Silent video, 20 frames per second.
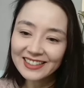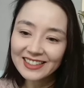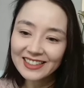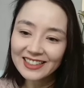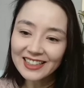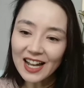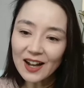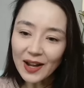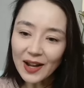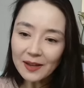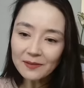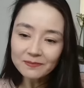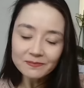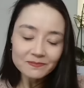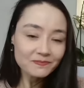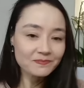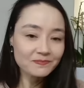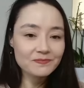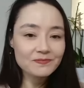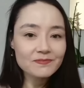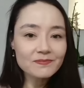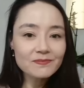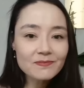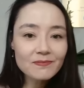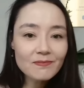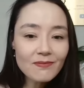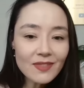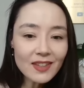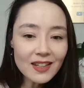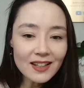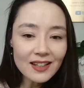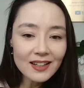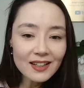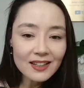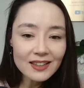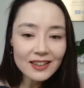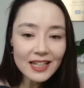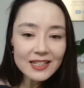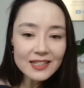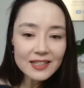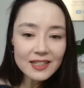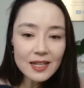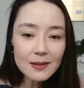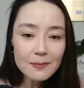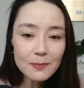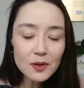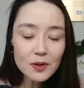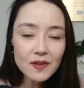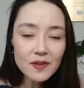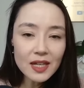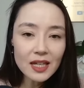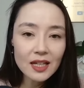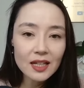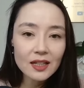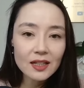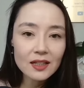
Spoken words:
Okay, let's keep moving.